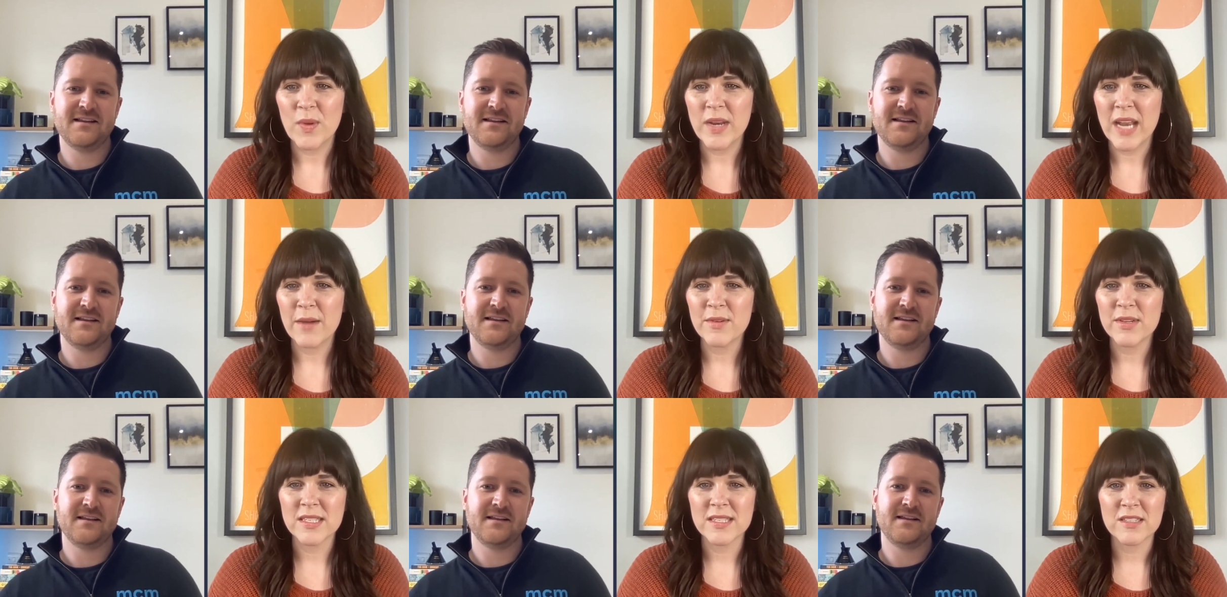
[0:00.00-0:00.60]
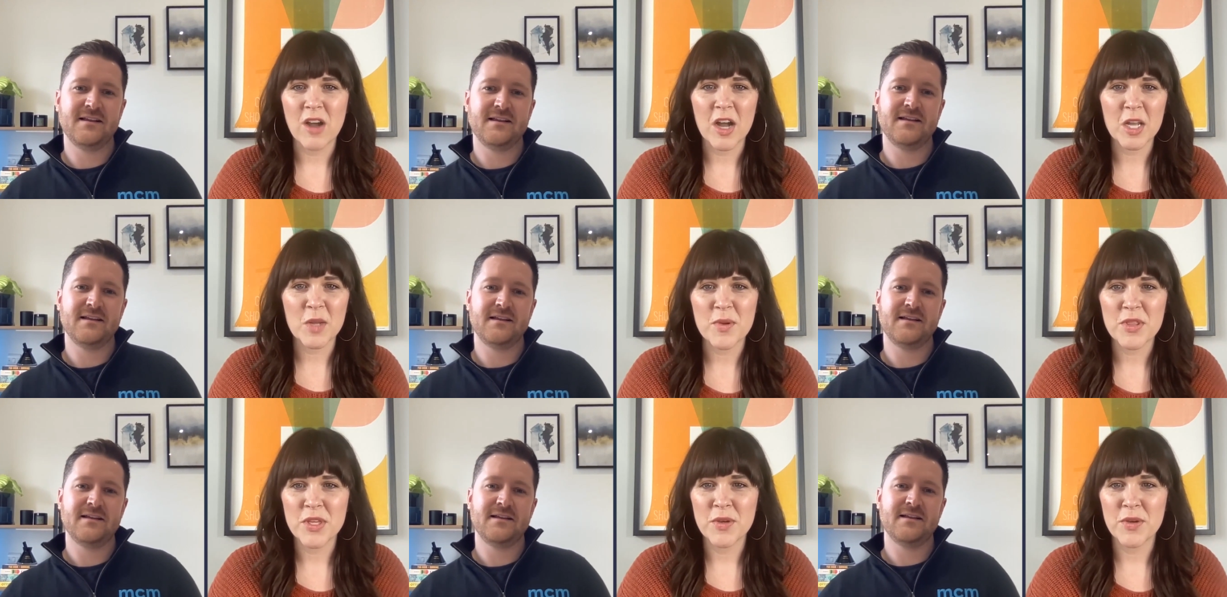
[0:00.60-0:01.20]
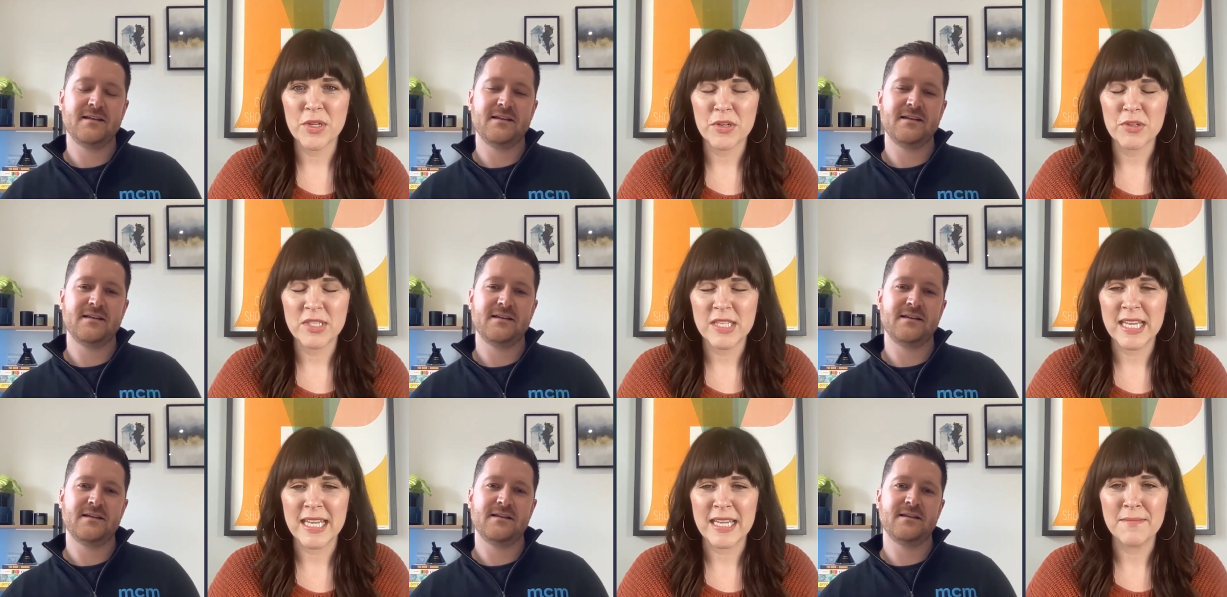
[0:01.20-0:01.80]
Speaker 1: When I was talking with you and your
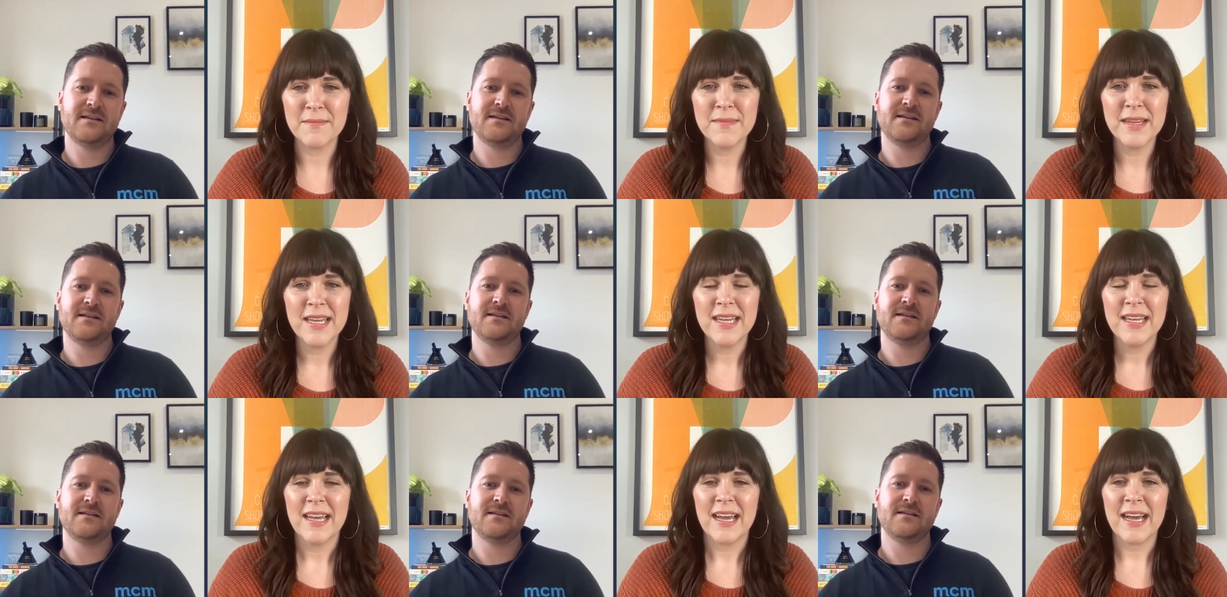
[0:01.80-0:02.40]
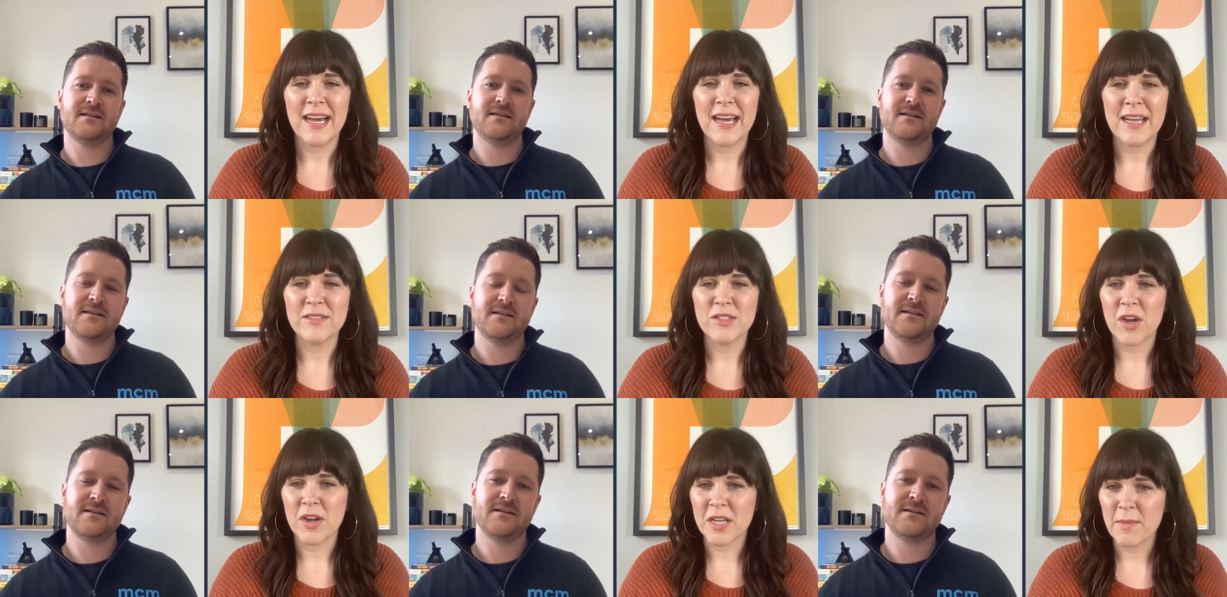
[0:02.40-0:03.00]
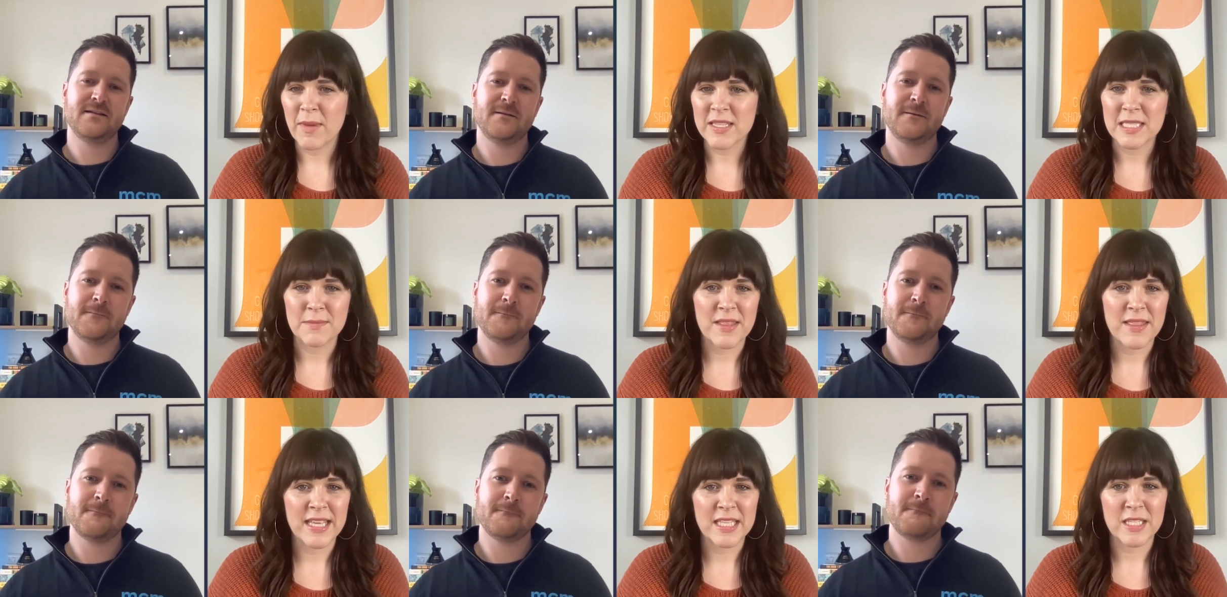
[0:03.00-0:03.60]
team uh, and talking about
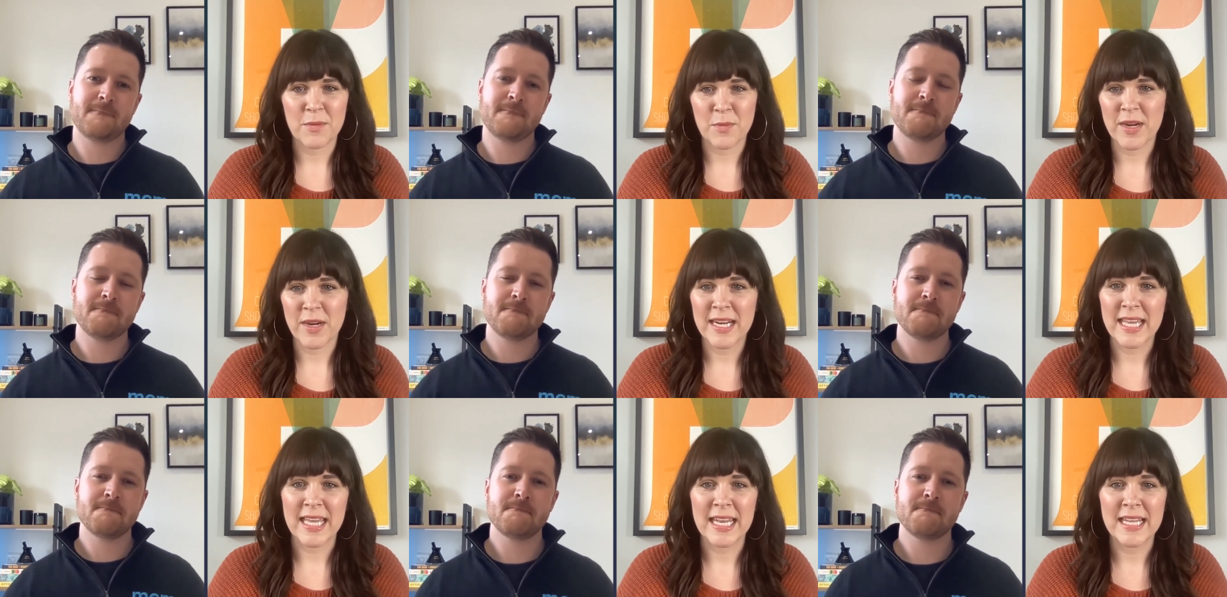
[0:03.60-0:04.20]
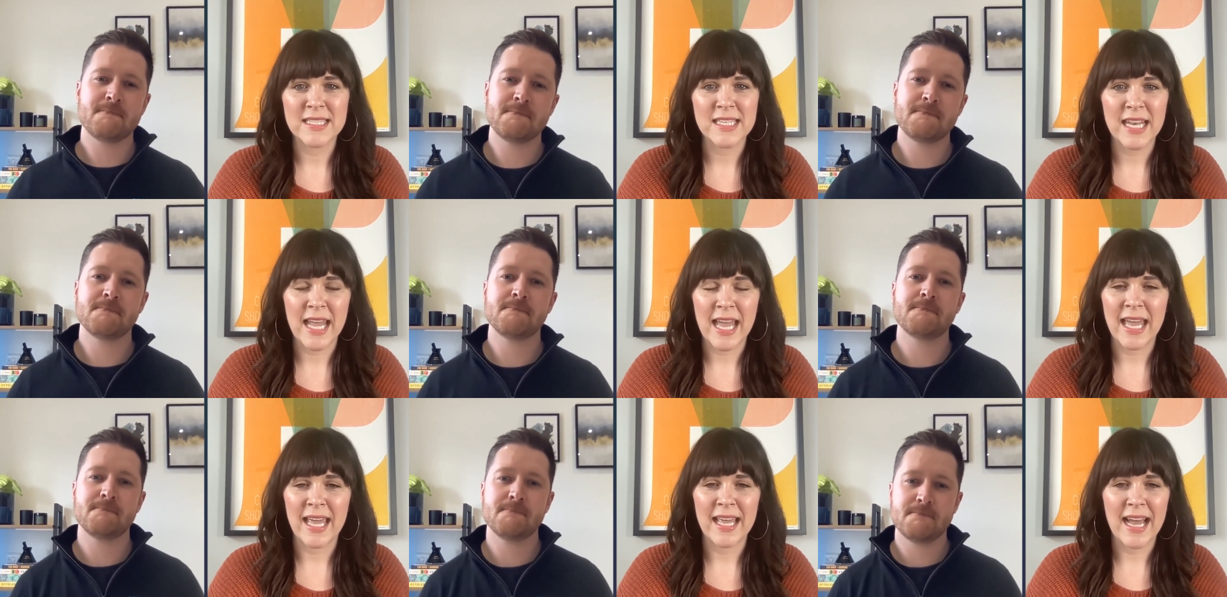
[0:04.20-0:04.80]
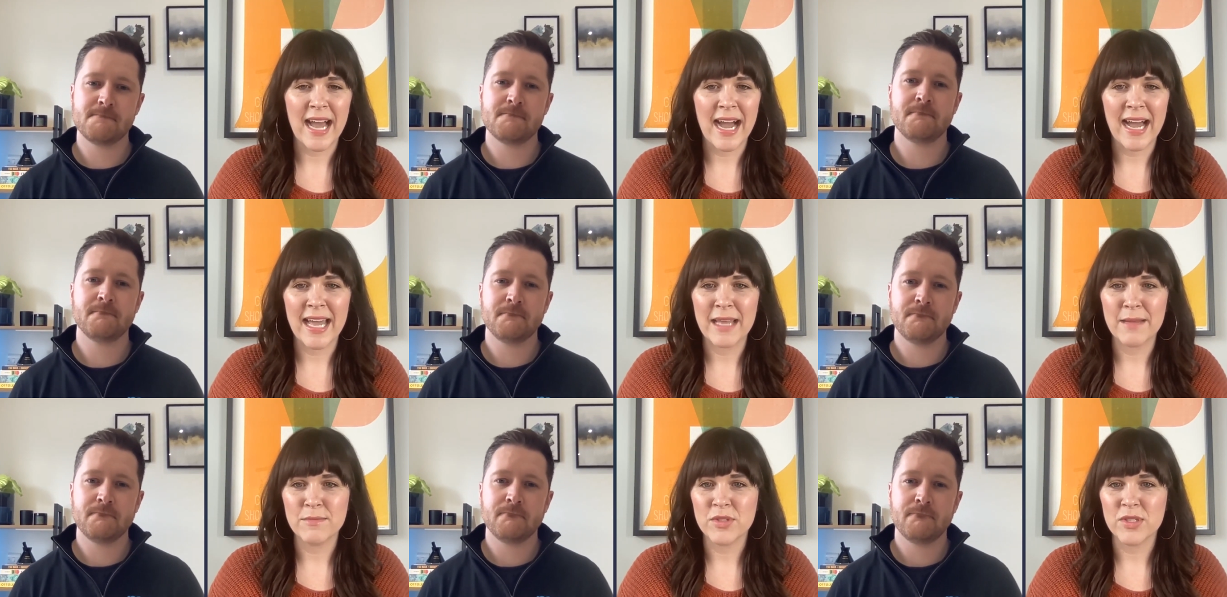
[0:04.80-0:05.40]
some of the things that we're going to get in today, I am